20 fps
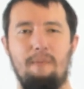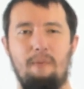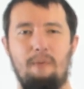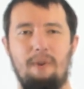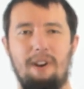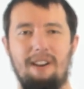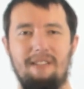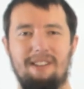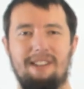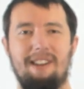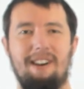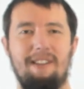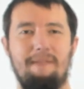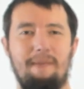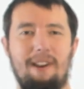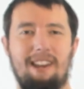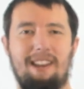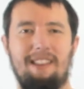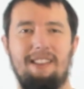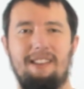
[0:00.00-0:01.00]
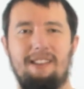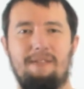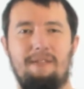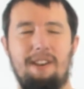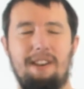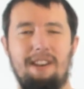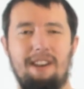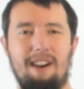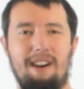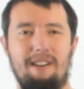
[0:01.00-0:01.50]
When I started making these
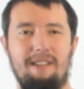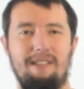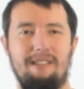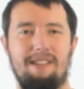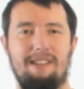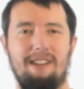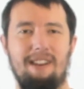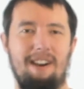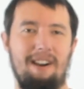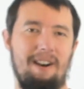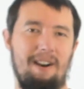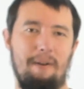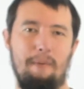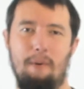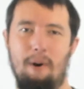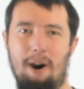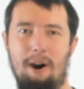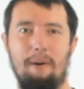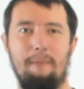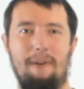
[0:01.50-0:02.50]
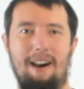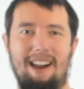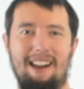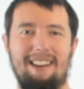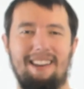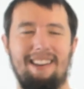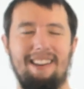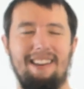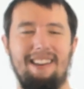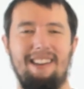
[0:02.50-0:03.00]
videos a while
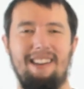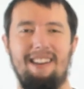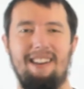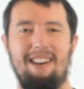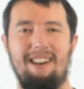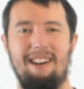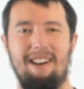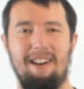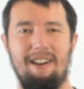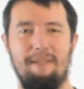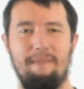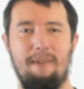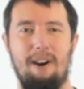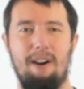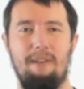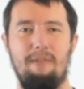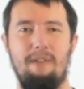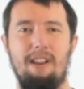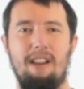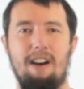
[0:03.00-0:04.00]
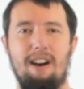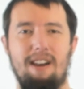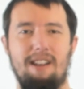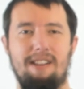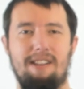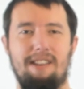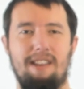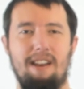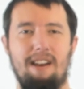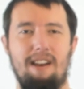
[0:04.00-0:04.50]
back, I
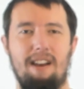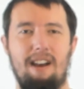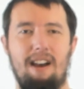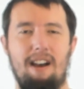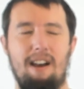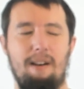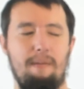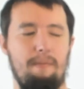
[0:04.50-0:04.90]
realised that